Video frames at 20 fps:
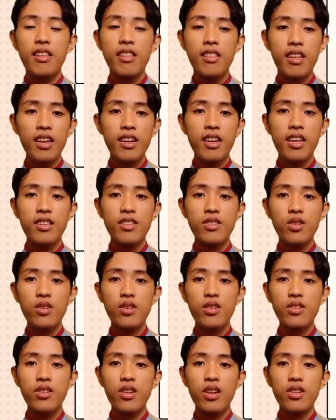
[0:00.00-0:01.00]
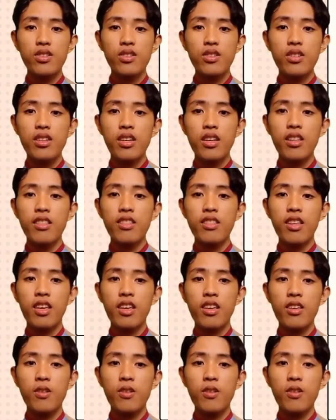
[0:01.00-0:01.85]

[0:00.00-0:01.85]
That ends the discussion, and thank